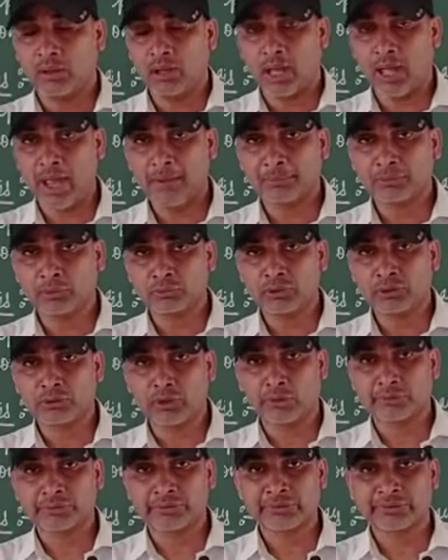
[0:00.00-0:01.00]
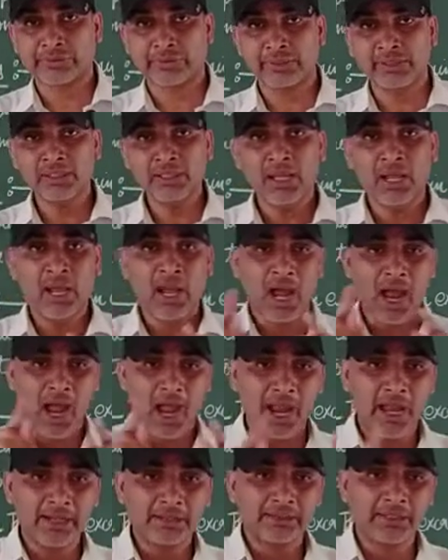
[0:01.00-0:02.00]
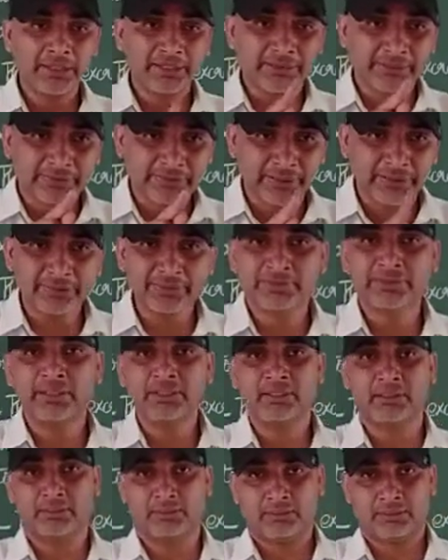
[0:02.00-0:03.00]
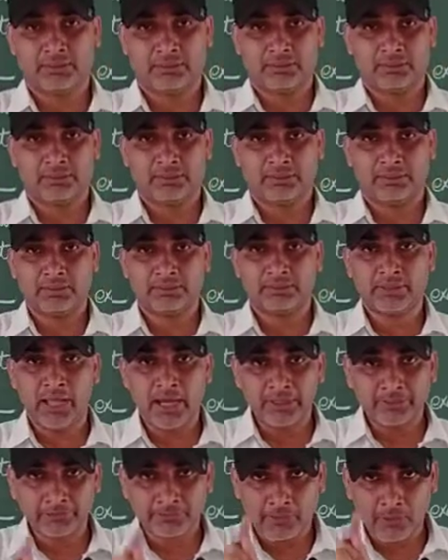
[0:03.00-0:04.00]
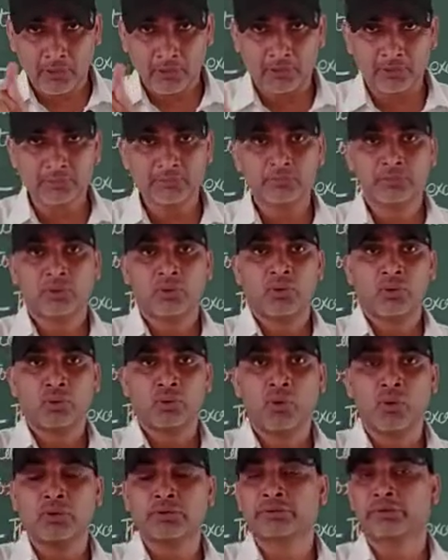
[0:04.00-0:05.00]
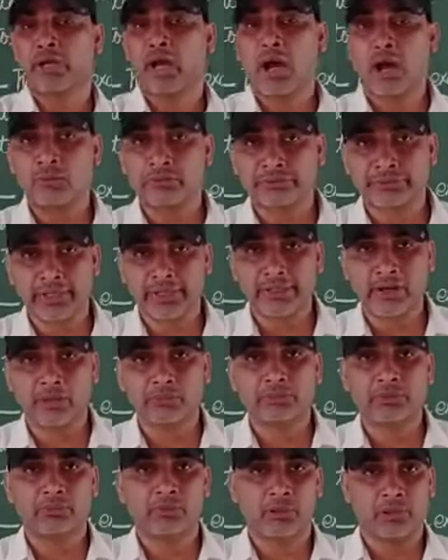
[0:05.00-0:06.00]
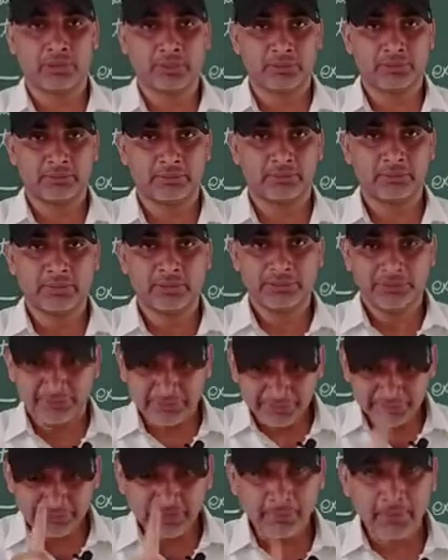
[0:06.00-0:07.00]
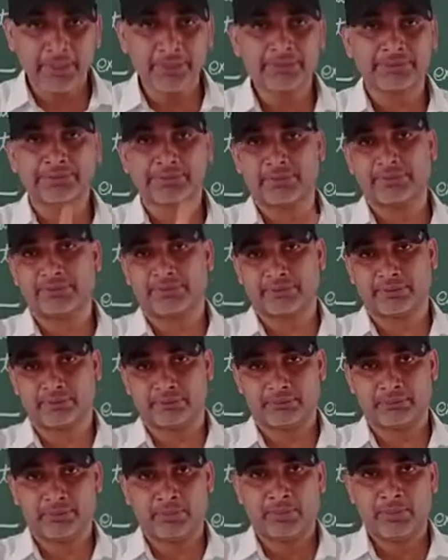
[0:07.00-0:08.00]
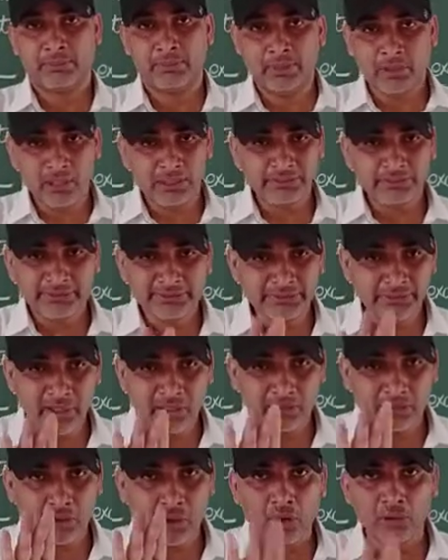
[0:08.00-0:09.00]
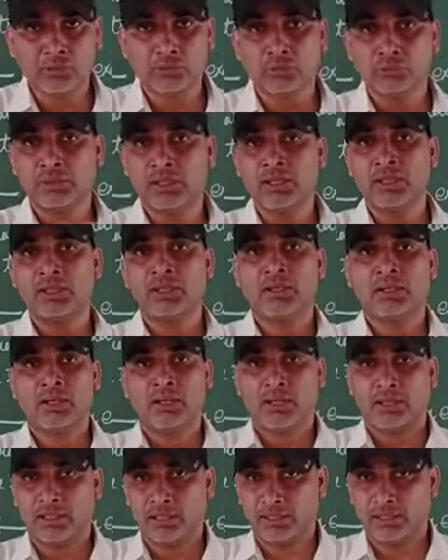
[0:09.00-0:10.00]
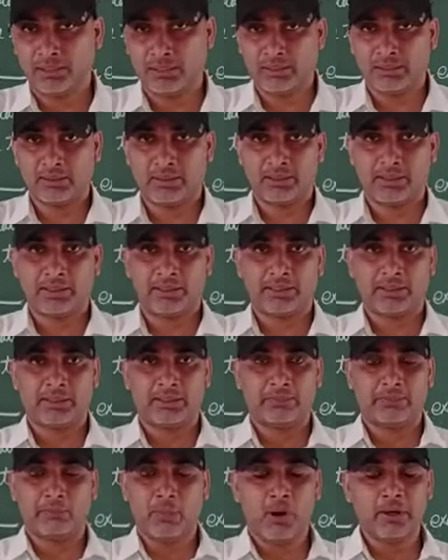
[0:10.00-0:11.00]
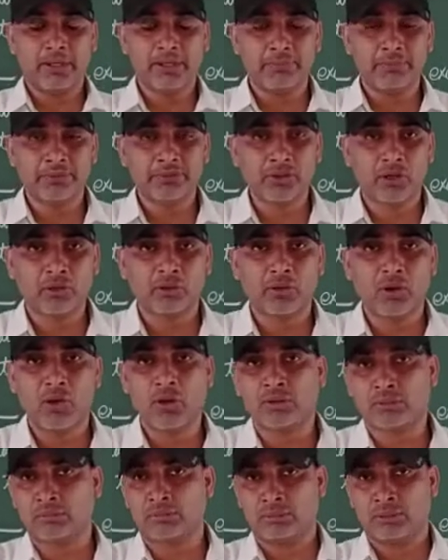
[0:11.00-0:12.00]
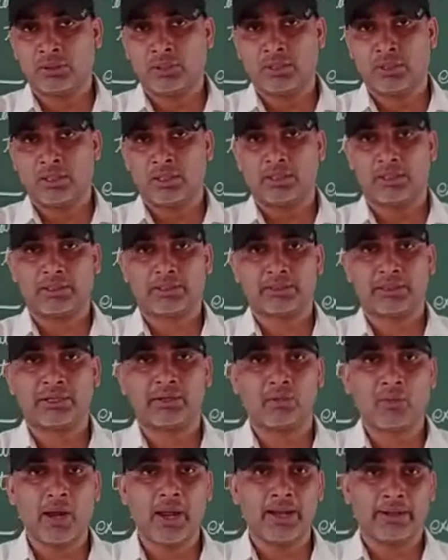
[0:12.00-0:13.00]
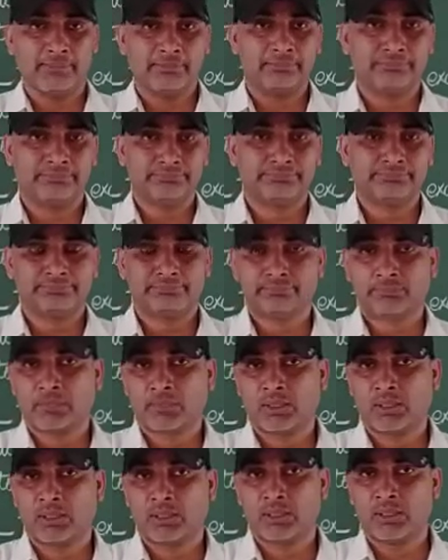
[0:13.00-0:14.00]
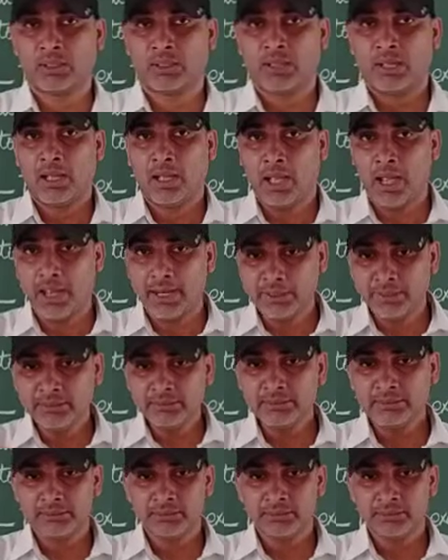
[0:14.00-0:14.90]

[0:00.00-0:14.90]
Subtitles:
have to the toxicity and the essential that for goes outside of the body. This is the very essential, because these are not to the body which are not required, and